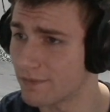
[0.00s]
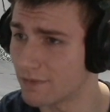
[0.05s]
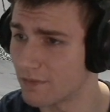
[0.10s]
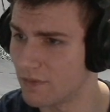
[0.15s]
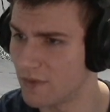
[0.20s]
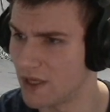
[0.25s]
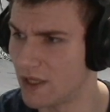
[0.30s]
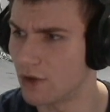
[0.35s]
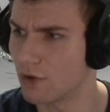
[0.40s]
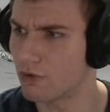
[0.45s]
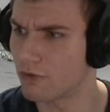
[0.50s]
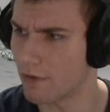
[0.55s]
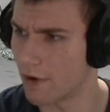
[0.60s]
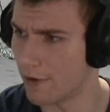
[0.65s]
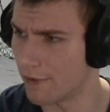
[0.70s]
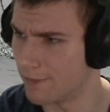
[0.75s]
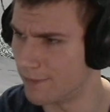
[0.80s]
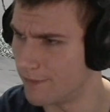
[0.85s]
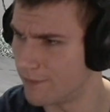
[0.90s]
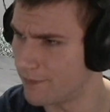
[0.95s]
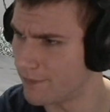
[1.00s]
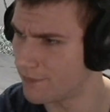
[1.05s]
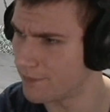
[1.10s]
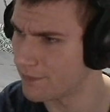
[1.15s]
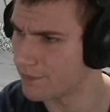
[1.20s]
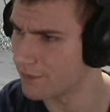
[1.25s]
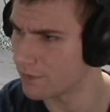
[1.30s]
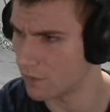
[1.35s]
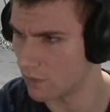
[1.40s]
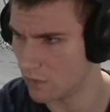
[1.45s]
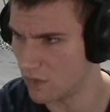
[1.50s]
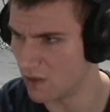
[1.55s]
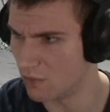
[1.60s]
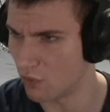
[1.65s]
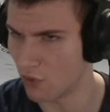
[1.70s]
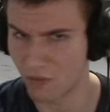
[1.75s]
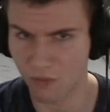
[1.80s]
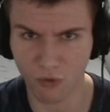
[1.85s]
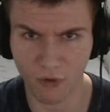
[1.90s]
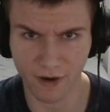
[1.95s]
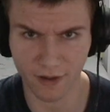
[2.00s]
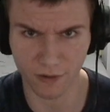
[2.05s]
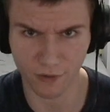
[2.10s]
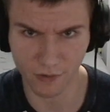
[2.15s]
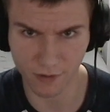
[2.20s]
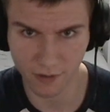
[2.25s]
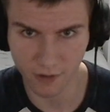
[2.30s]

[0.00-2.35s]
It'll grow. The more and more I learn.